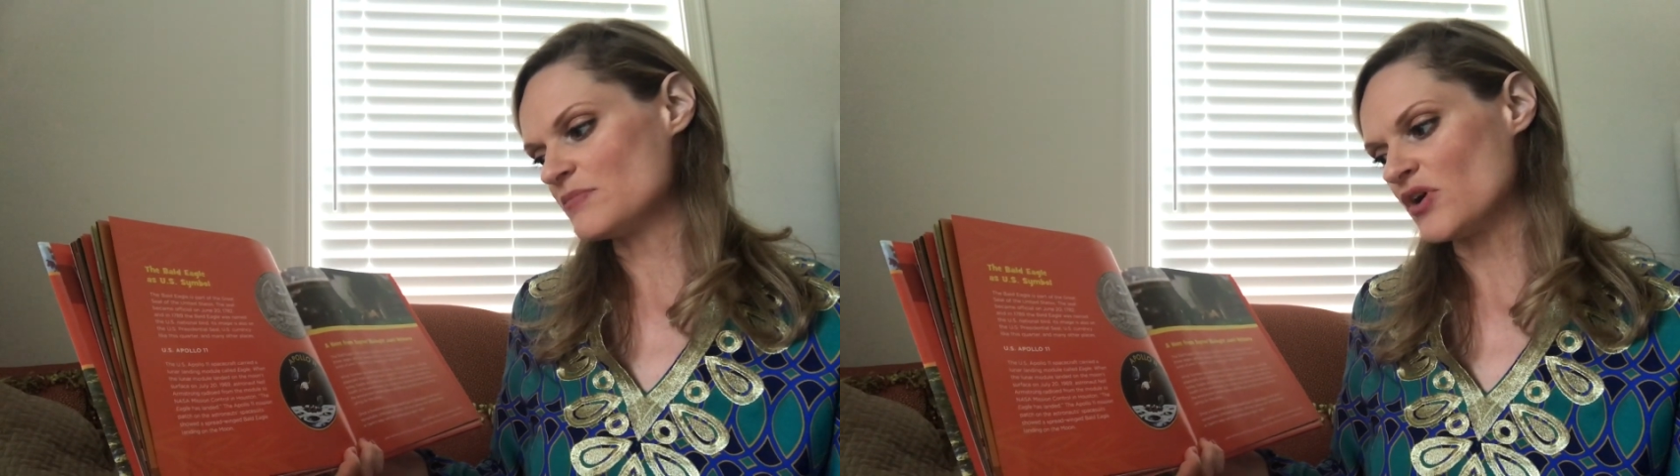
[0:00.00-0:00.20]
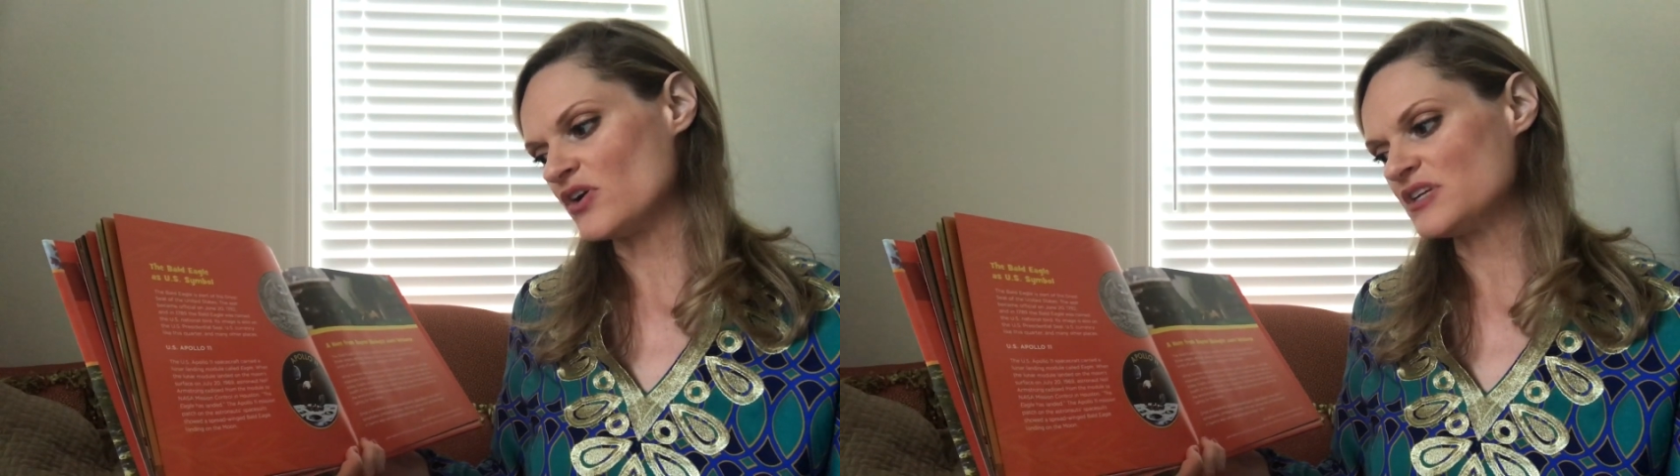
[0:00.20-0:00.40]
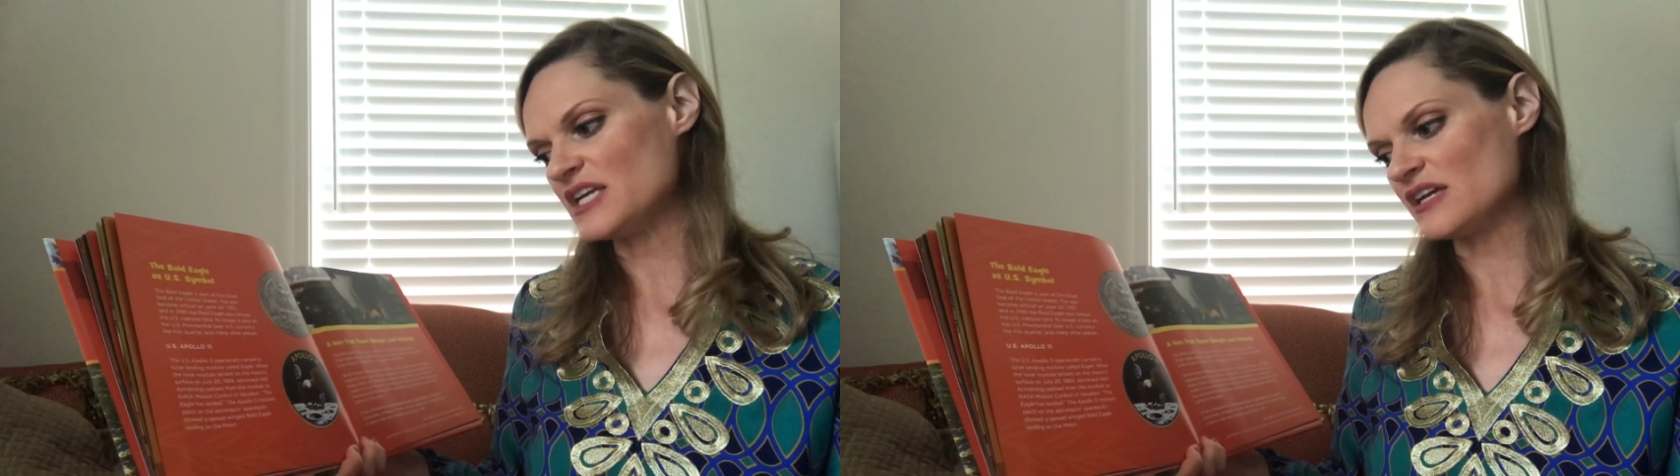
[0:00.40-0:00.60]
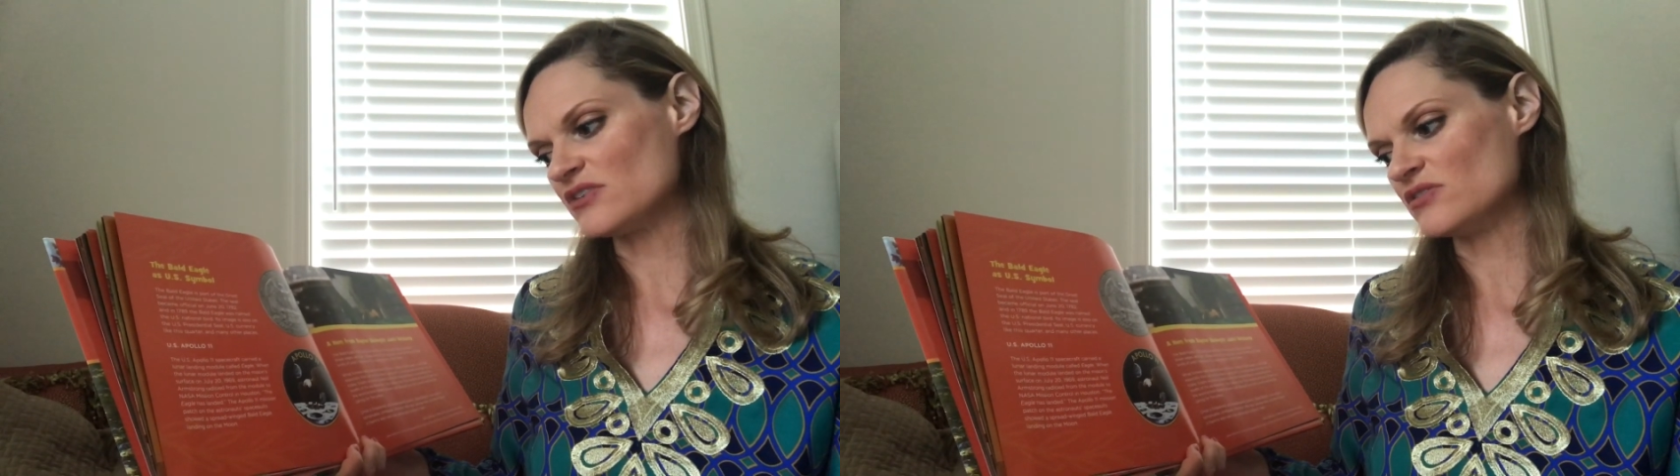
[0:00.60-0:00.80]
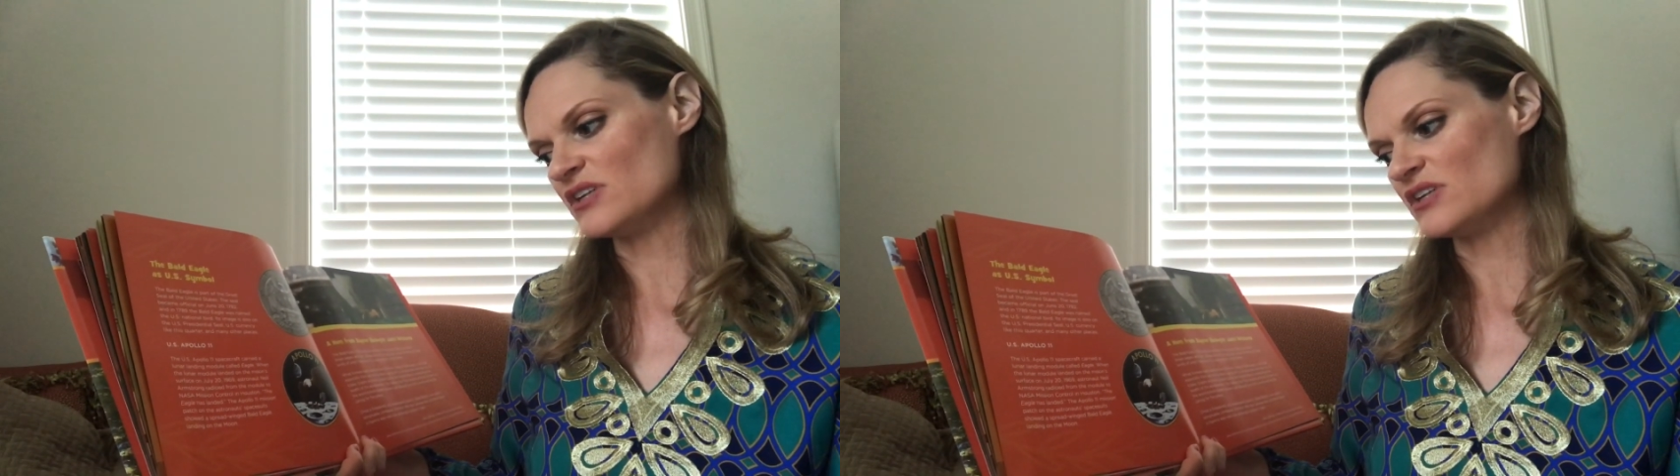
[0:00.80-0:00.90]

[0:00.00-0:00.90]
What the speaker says: bald eagle